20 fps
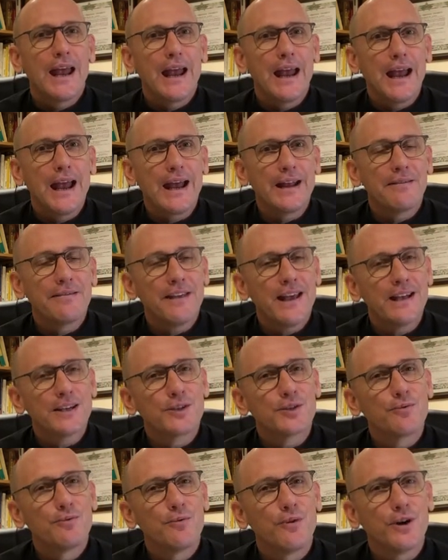And
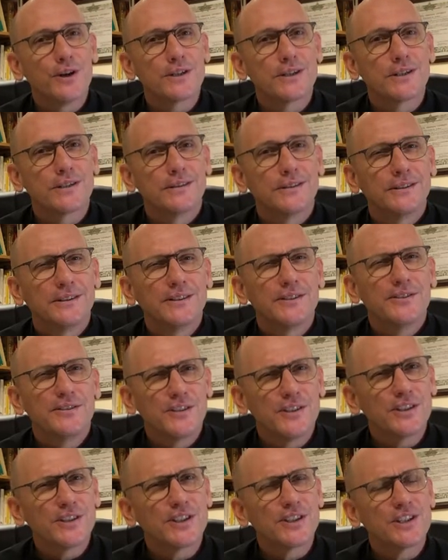that's what
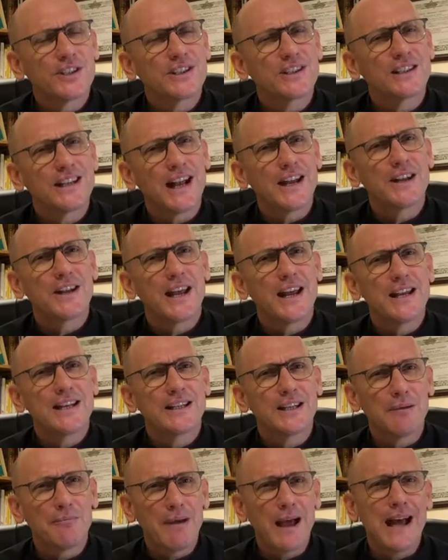this Sunday is
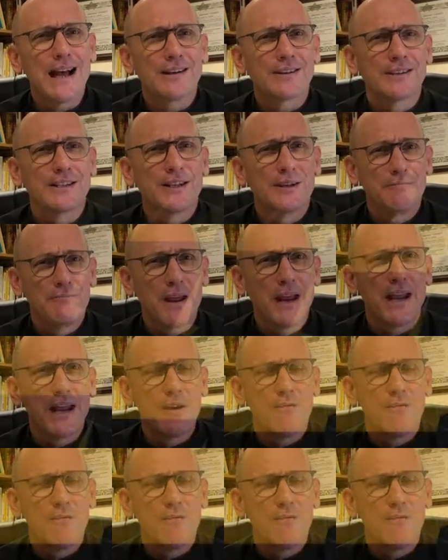about in many